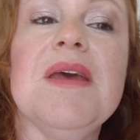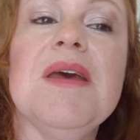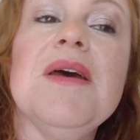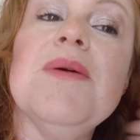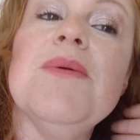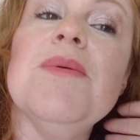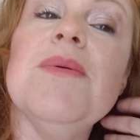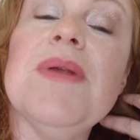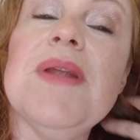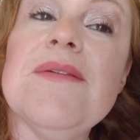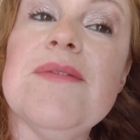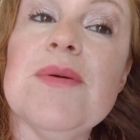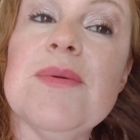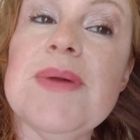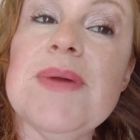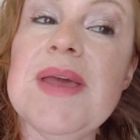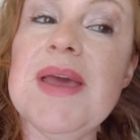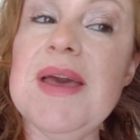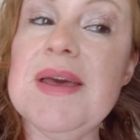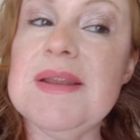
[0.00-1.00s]
Whatever we
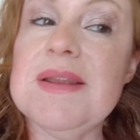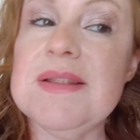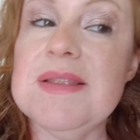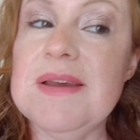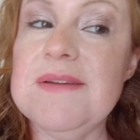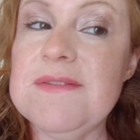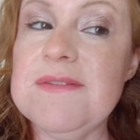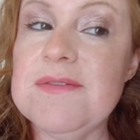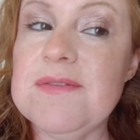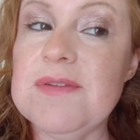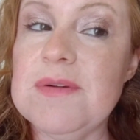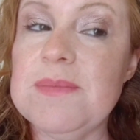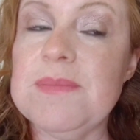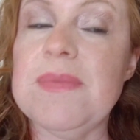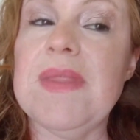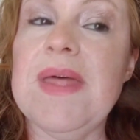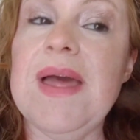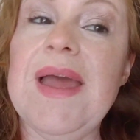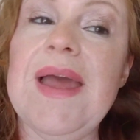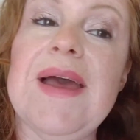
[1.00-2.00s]
had left from
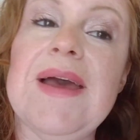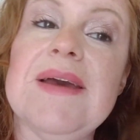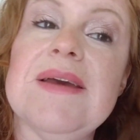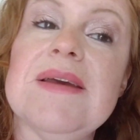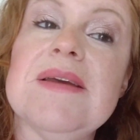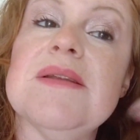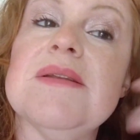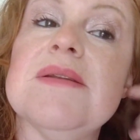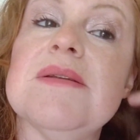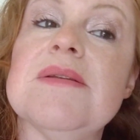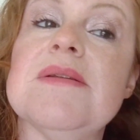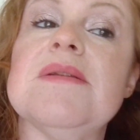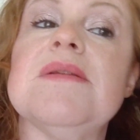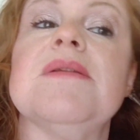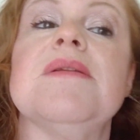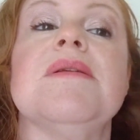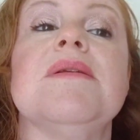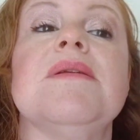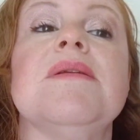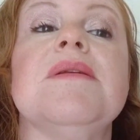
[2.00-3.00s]
that
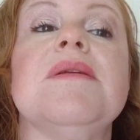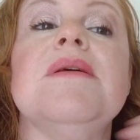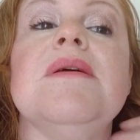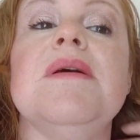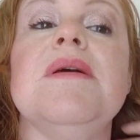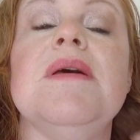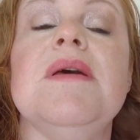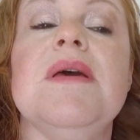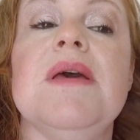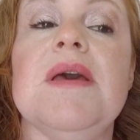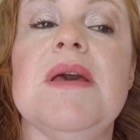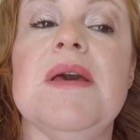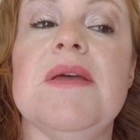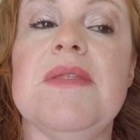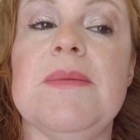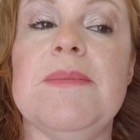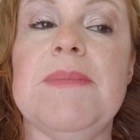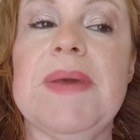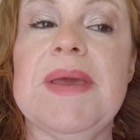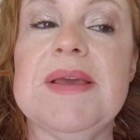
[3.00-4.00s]
in the
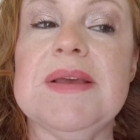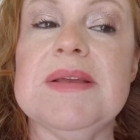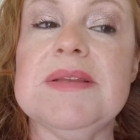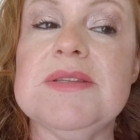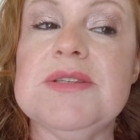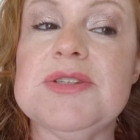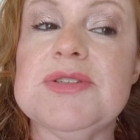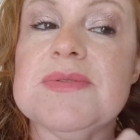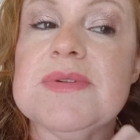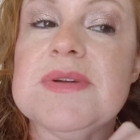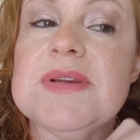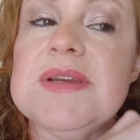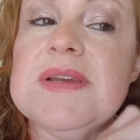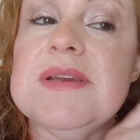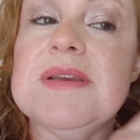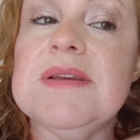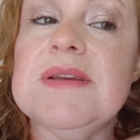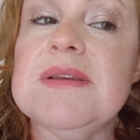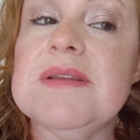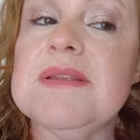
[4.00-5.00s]

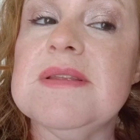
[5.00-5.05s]
pantry,